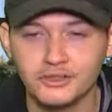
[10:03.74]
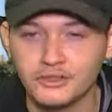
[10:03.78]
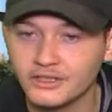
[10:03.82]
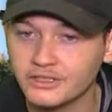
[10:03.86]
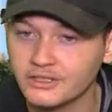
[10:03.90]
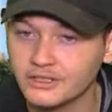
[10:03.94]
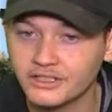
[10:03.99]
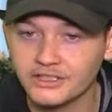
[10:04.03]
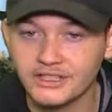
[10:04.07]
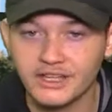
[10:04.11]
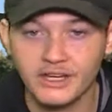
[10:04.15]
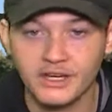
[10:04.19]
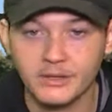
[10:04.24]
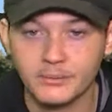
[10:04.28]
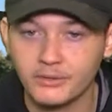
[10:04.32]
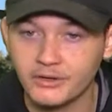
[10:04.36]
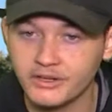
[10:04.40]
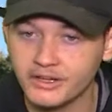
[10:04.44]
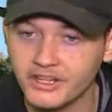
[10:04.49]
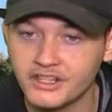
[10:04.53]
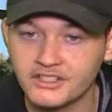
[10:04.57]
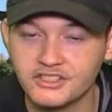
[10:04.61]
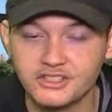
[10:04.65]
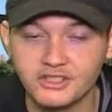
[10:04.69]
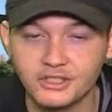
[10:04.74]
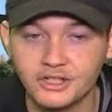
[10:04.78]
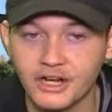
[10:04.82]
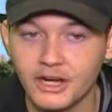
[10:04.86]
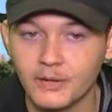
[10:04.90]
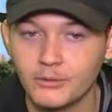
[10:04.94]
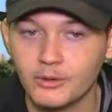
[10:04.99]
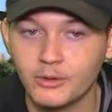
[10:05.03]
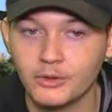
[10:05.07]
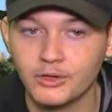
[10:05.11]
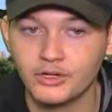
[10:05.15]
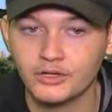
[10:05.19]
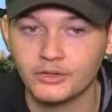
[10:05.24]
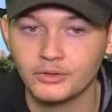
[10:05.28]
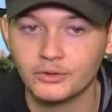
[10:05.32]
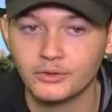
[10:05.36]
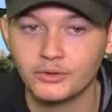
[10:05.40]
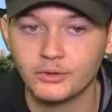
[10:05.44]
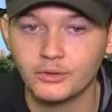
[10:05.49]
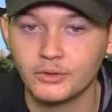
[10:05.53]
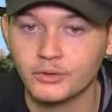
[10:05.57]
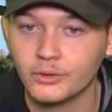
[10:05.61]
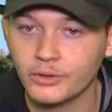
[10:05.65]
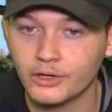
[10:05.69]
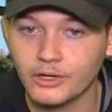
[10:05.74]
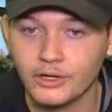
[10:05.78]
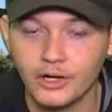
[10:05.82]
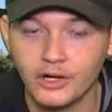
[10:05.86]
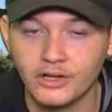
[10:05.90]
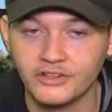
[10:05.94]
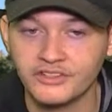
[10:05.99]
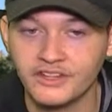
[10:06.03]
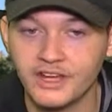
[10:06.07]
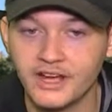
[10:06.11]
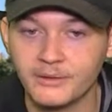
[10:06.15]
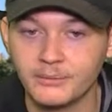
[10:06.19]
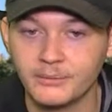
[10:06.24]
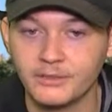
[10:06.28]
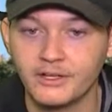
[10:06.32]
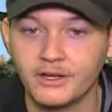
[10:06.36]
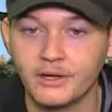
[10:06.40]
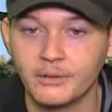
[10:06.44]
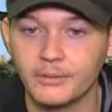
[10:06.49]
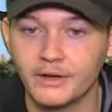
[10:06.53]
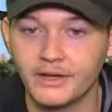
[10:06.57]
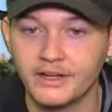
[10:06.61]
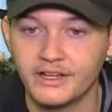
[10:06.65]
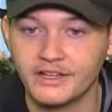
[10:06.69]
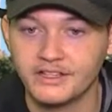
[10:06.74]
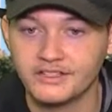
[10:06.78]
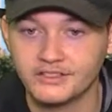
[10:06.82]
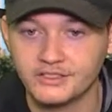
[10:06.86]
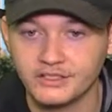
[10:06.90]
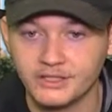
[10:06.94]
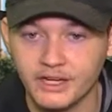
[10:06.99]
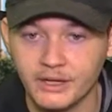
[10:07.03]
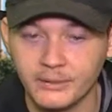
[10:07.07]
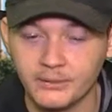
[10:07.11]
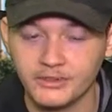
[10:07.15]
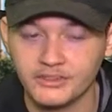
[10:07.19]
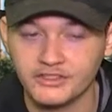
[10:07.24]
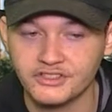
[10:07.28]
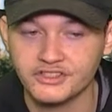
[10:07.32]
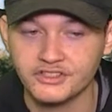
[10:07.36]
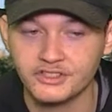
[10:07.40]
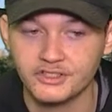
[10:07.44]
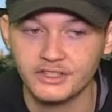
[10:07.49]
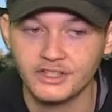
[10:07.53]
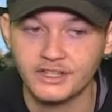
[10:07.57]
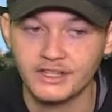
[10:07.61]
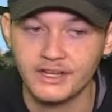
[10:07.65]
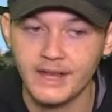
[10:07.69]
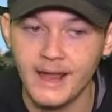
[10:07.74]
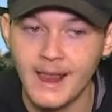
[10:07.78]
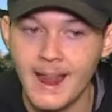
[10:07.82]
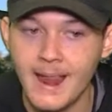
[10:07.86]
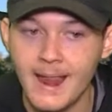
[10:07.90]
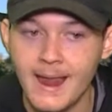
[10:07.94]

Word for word: You can look that up on Instagram or Google or contact me on my Instagram on the screen.